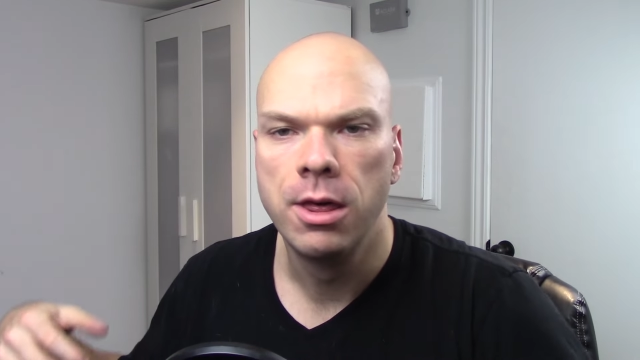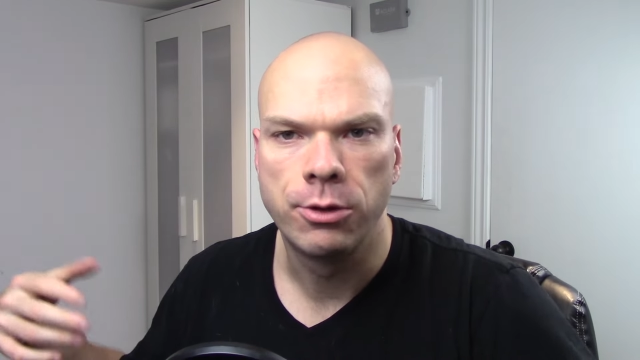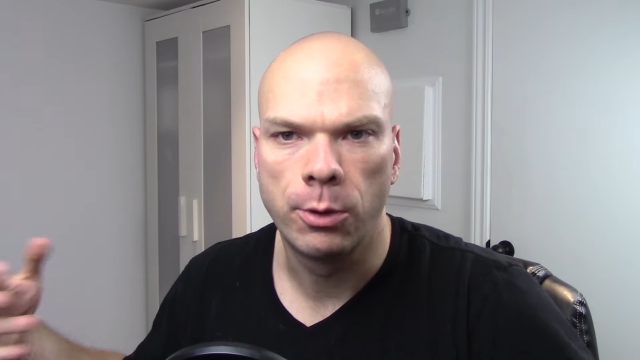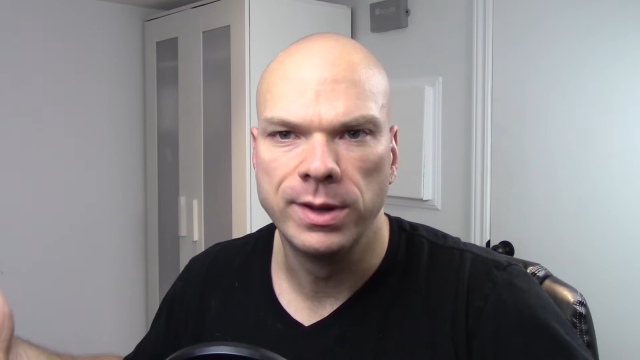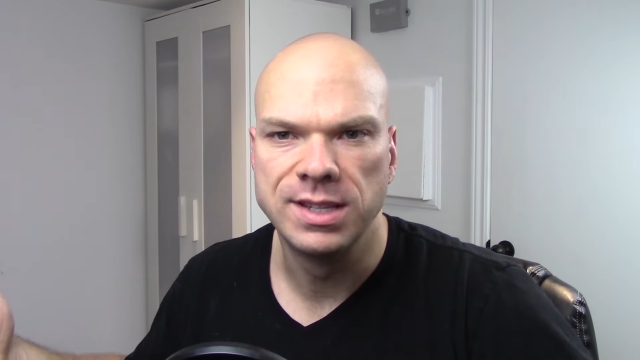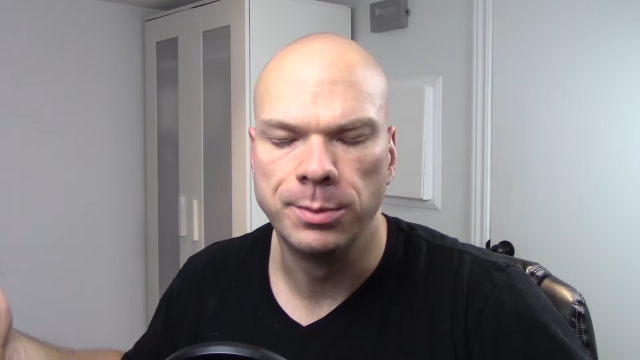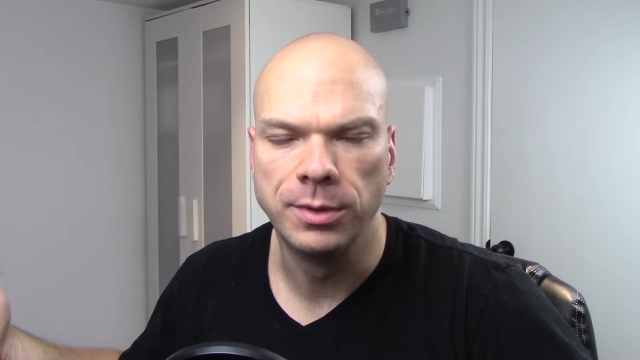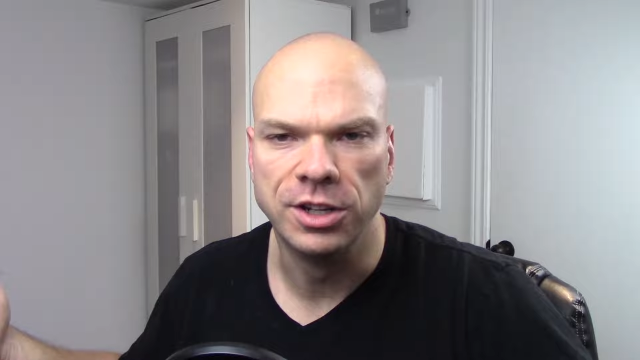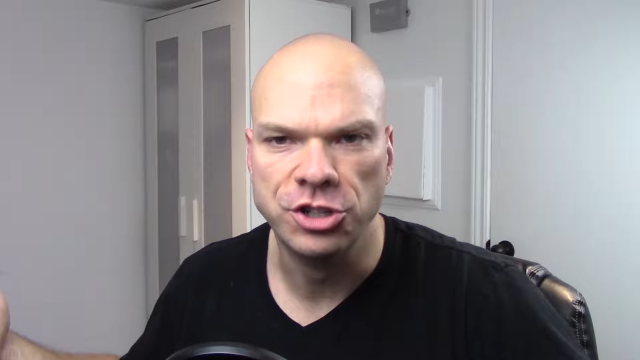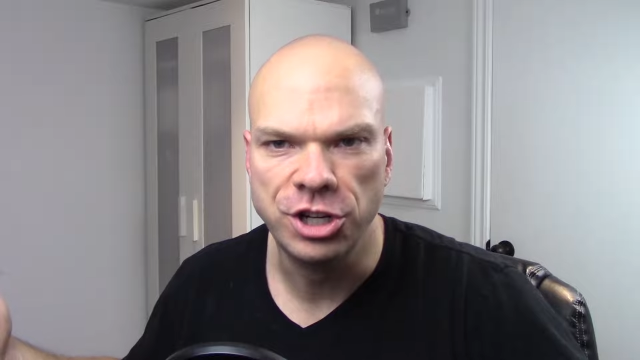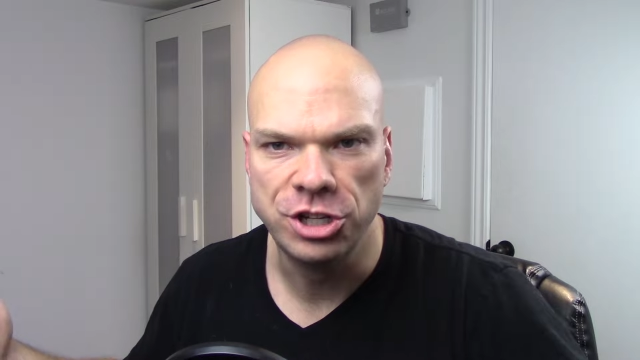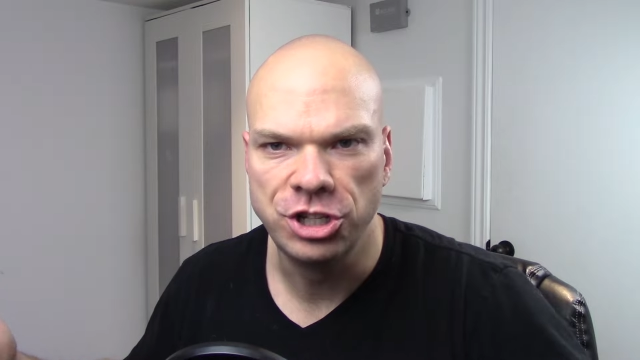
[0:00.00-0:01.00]
Throw in some
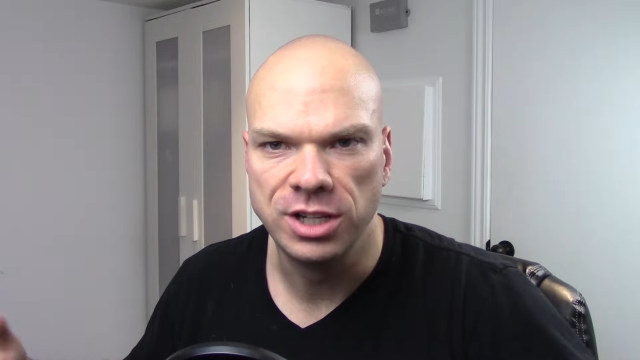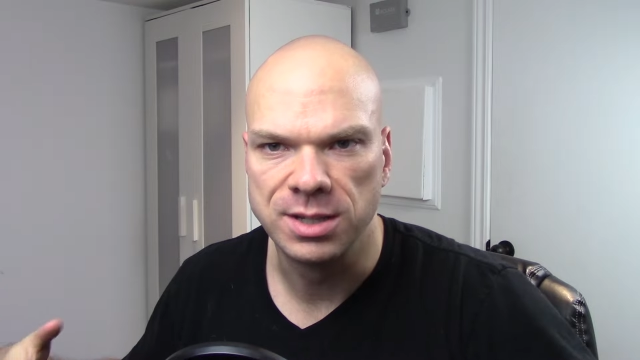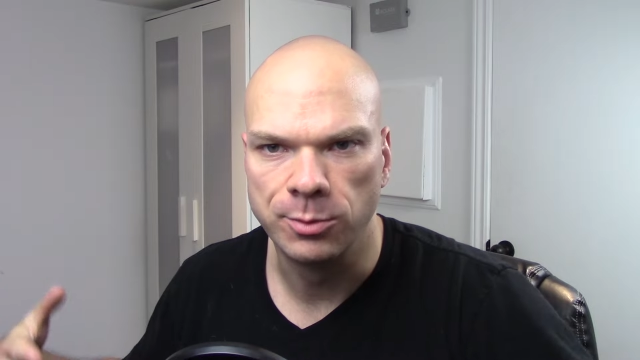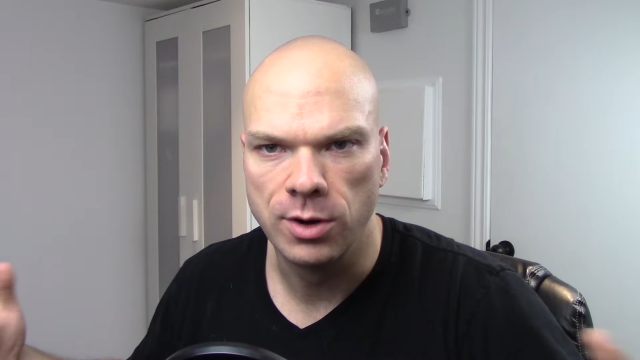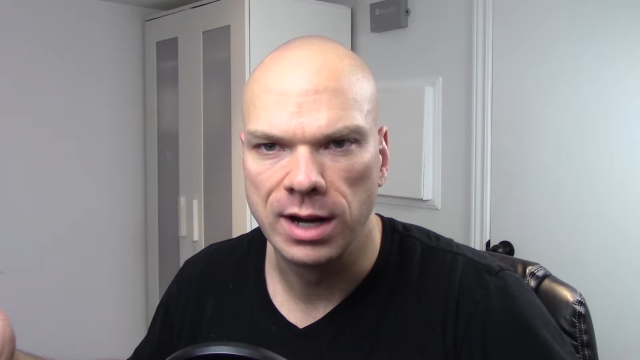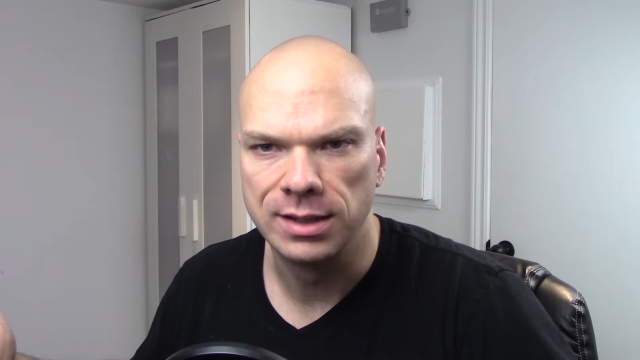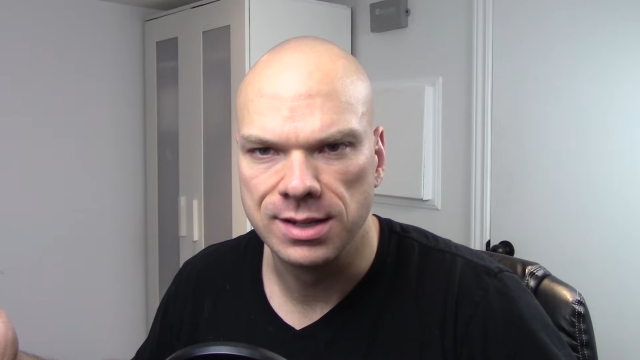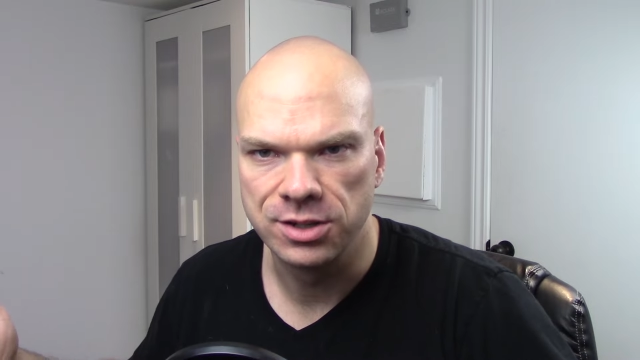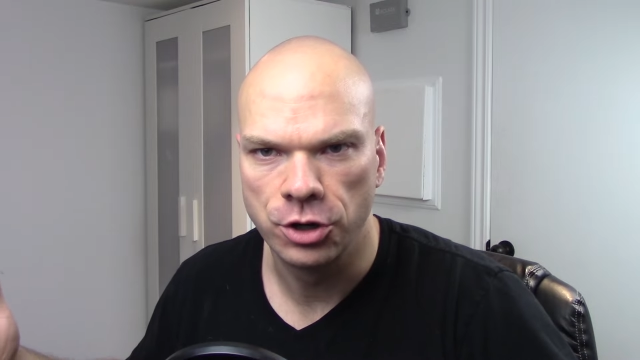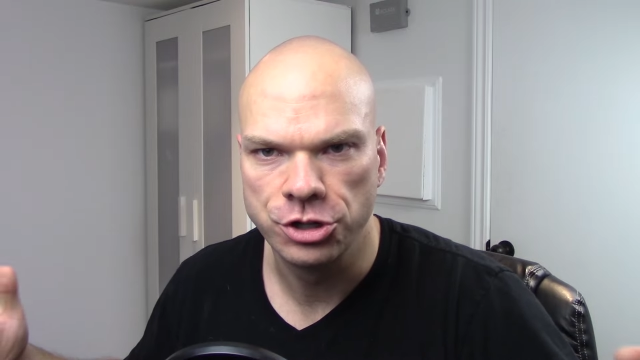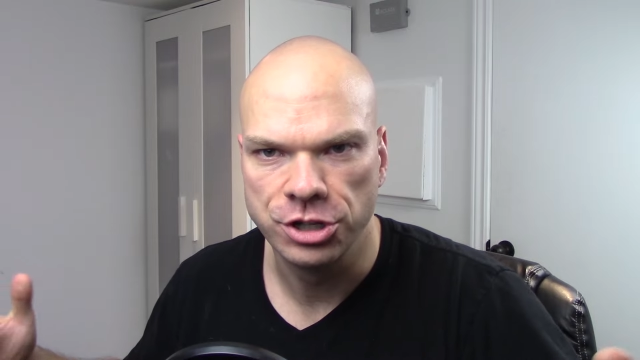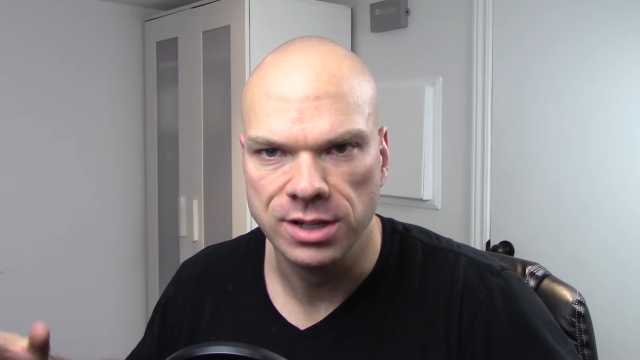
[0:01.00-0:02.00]
Kijiji and some Craigslist
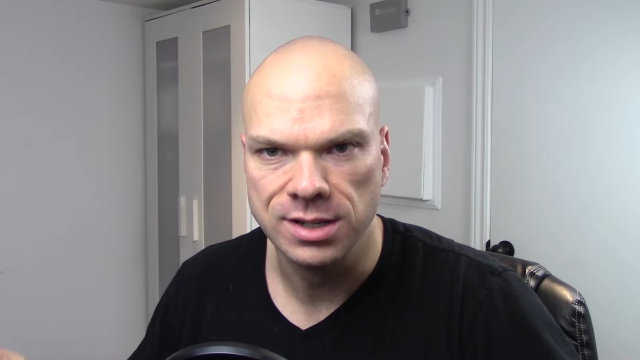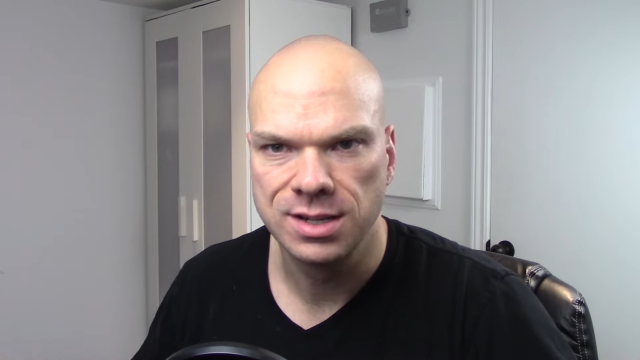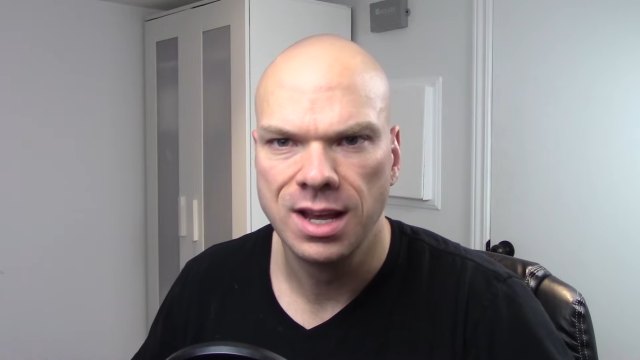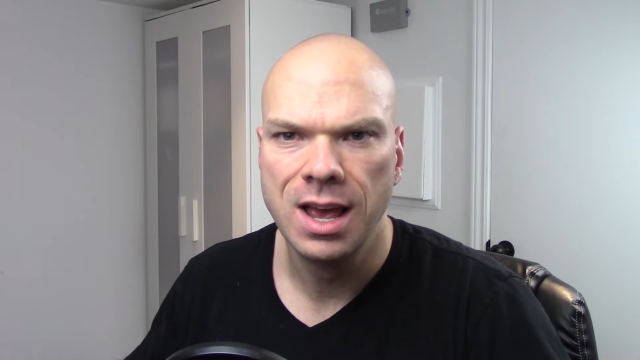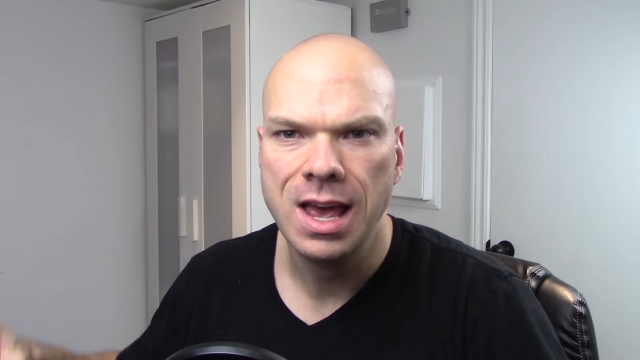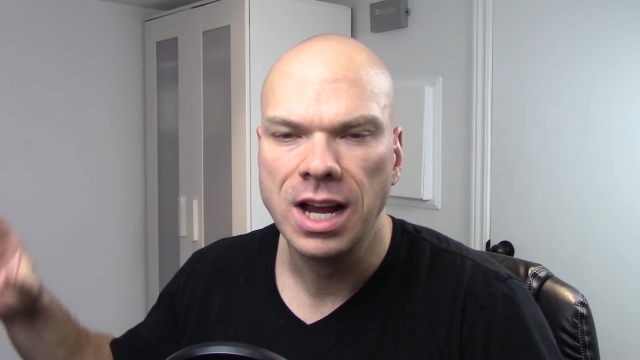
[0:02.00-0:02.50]
searches,